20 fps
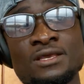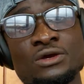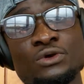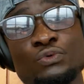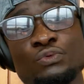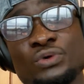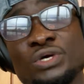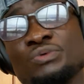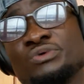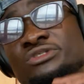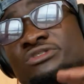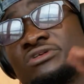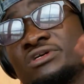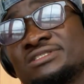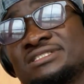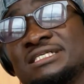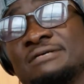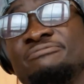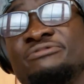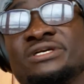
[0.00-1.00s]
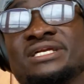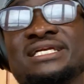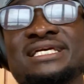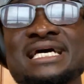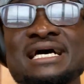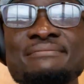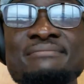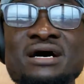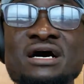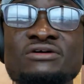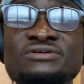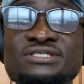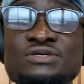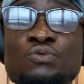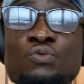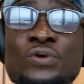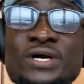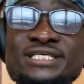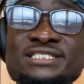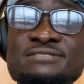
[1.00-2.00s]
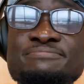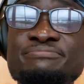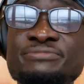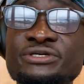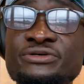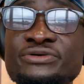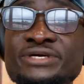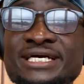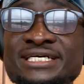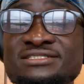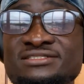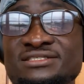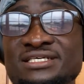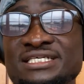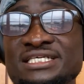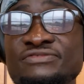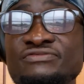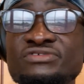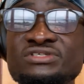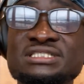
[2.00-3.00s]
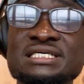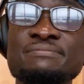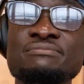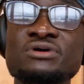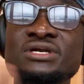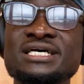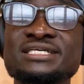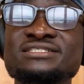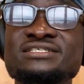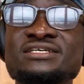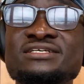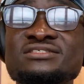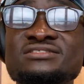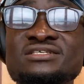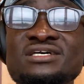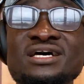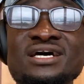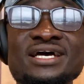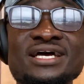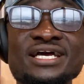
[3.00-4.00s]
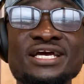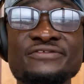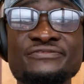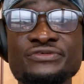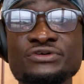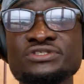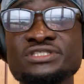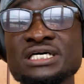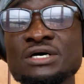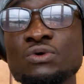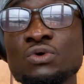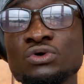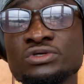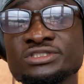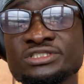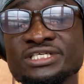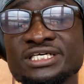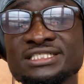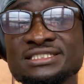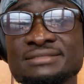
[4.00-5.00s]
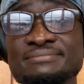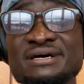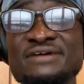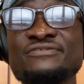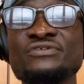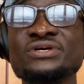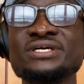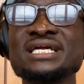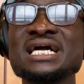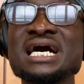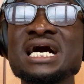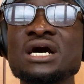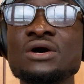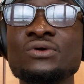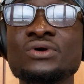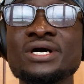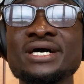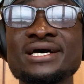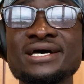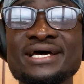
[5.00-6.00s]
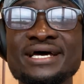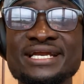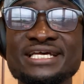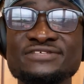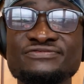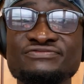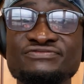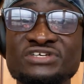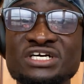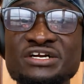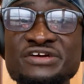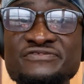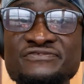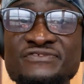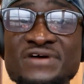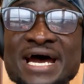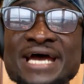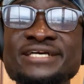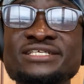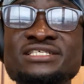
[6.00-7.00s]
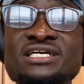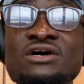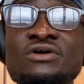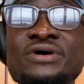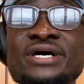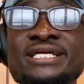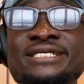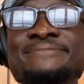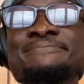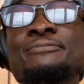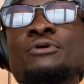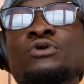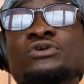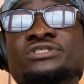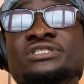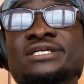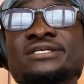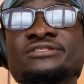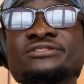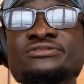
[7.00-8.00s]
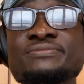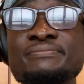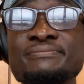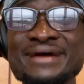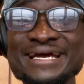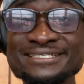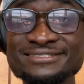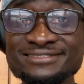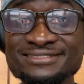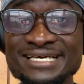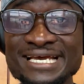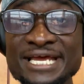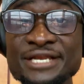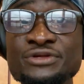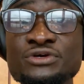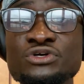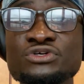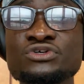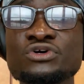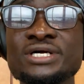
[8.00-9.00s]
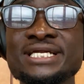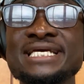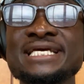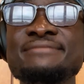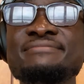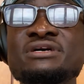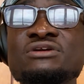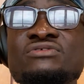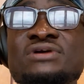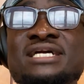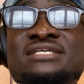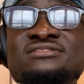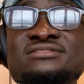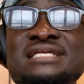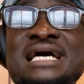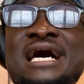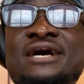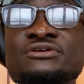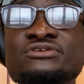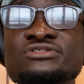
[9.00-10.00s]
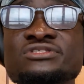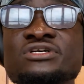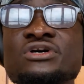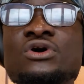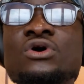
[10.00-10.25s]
We will talk separately about the waiting periods and the visa bulletins in future content, but for now, it is very vital and important to maintain your non-immigrant status